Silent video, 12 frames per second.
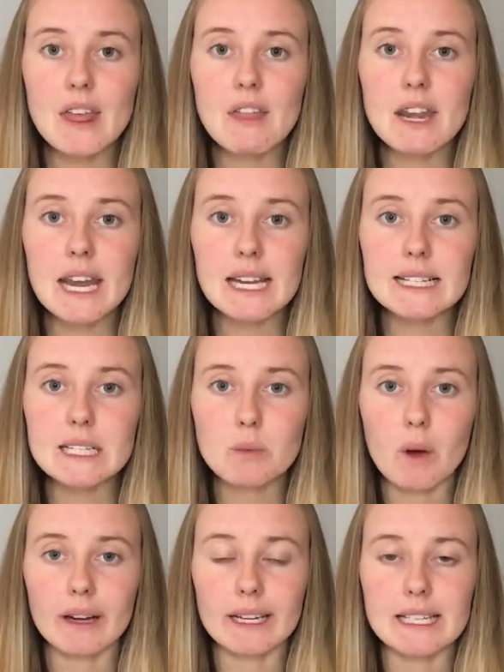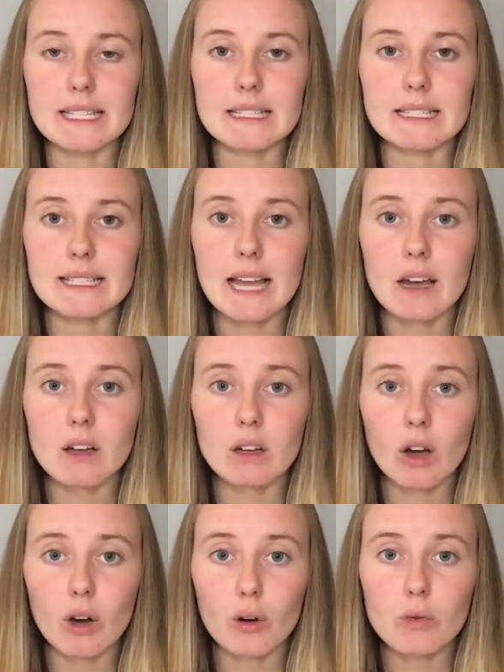And then the next one is to set a
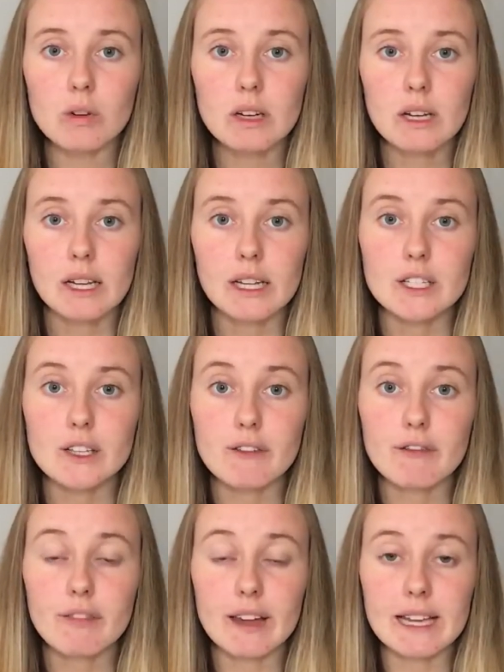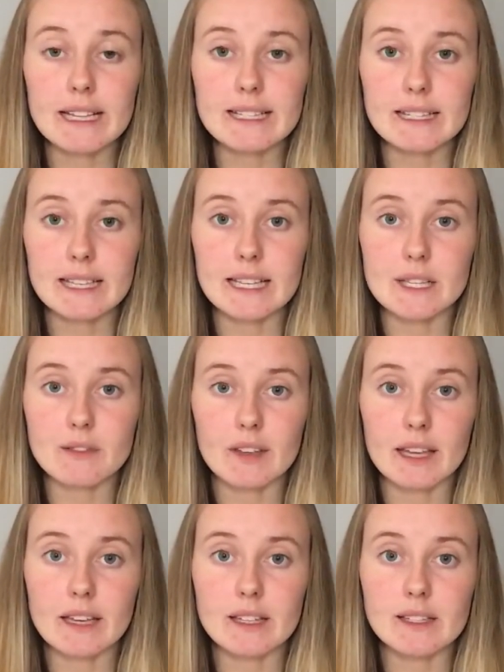goal to face these
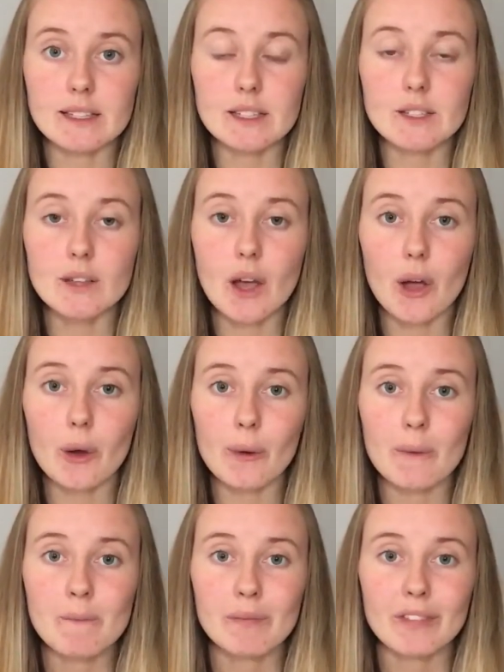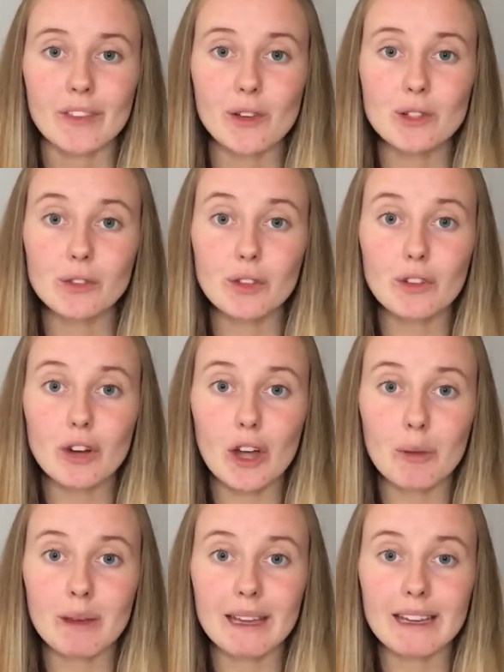fears. So those of you that
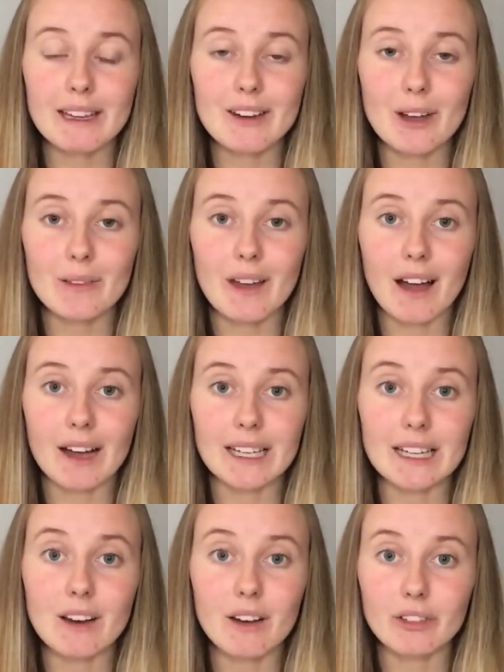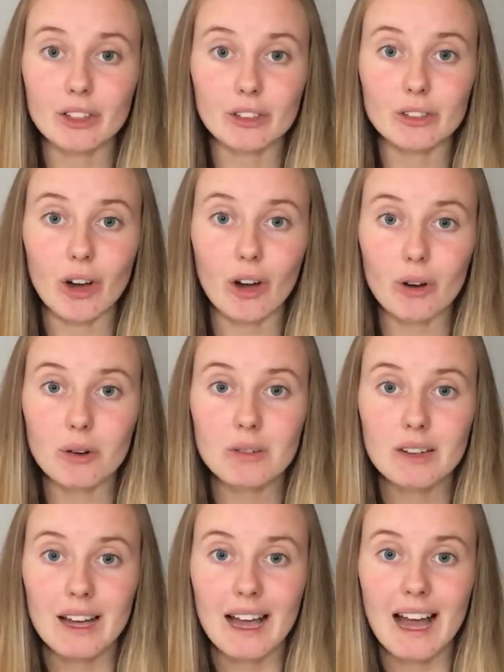know me know that I love a good goal.
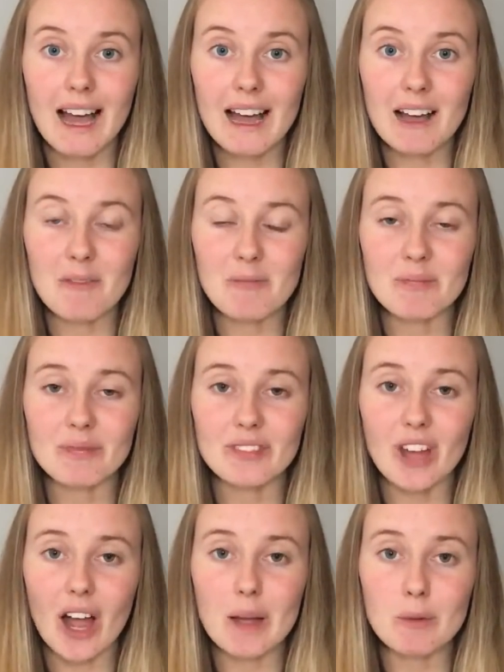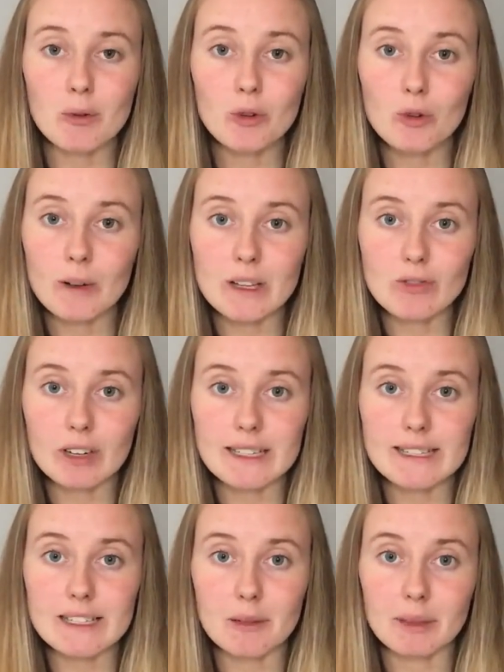I'm always
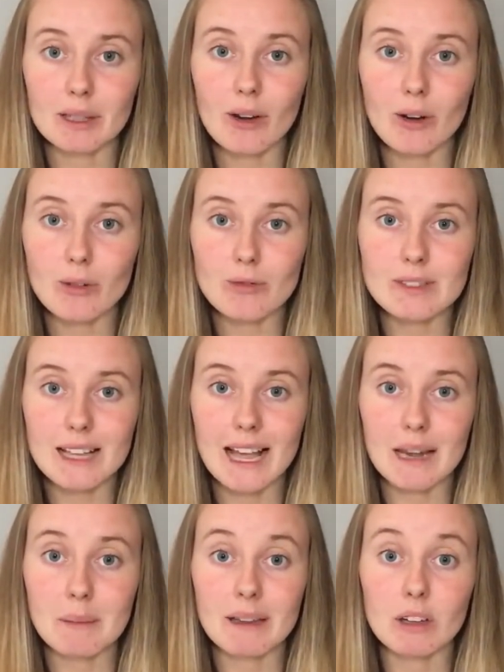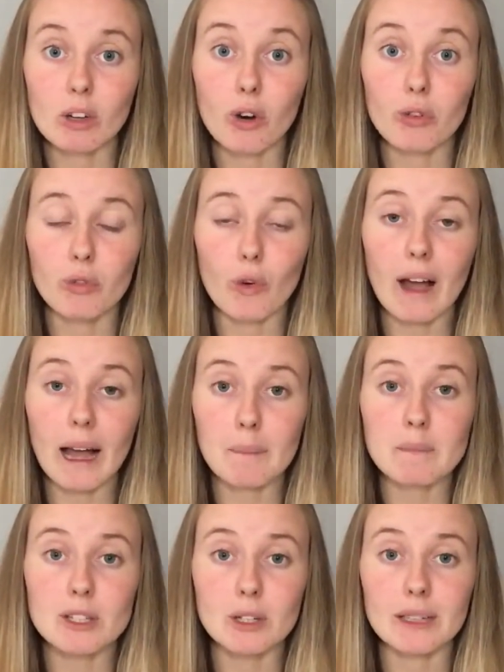writing down my goals and make a goal for
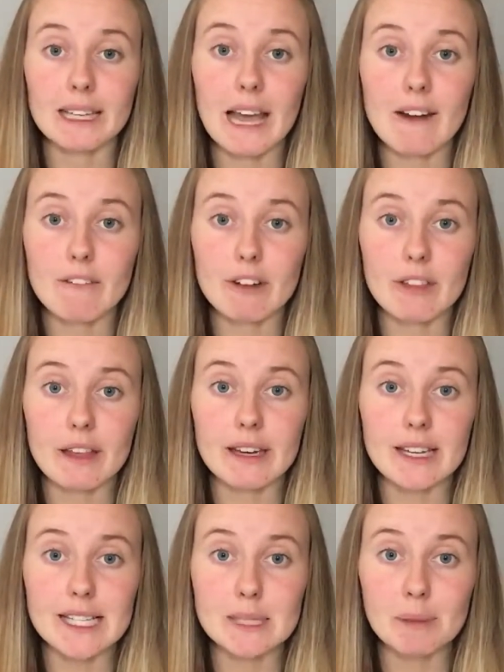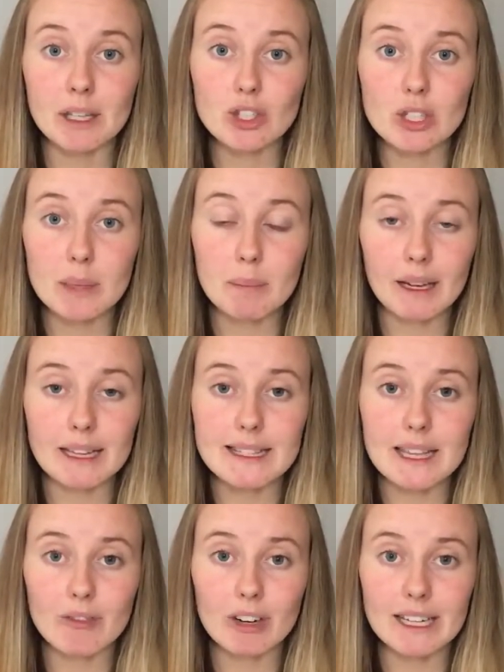absolutely everything, especially
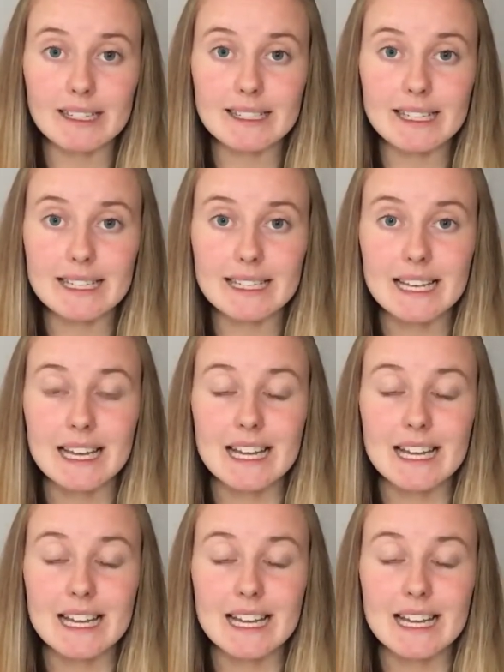mindset related.